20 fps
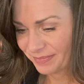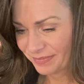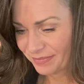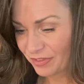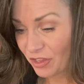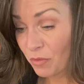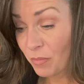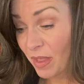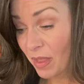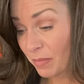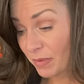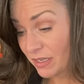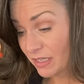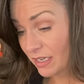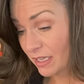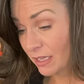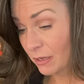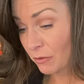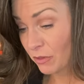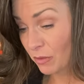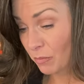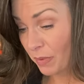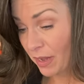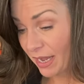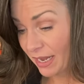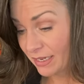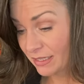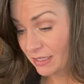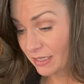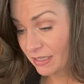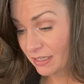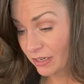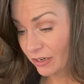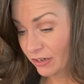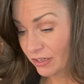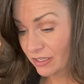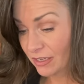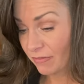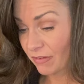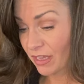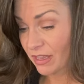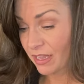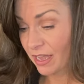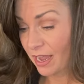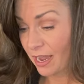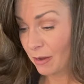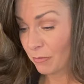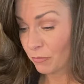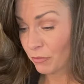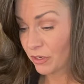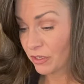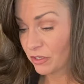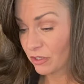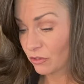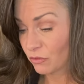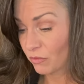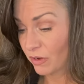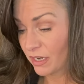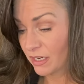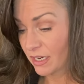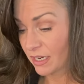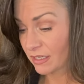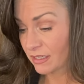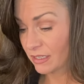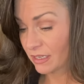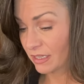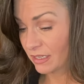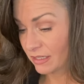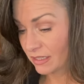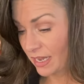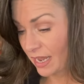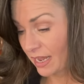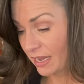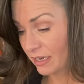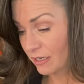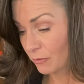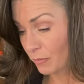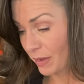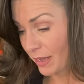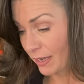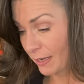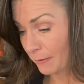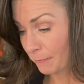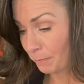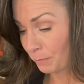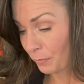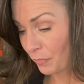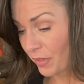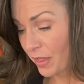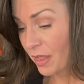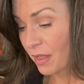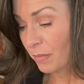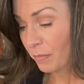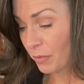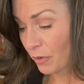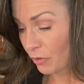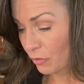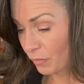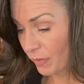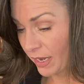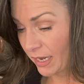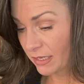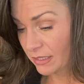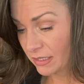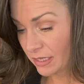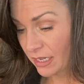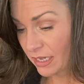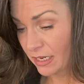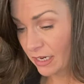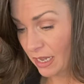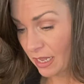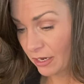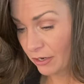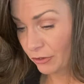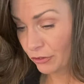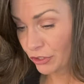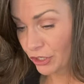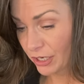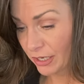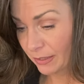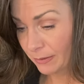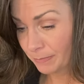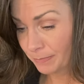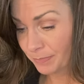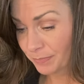You may have been dealing with a Pisces here, because I've got the High Priestess right next to this Hanged Man, both Piscean energy.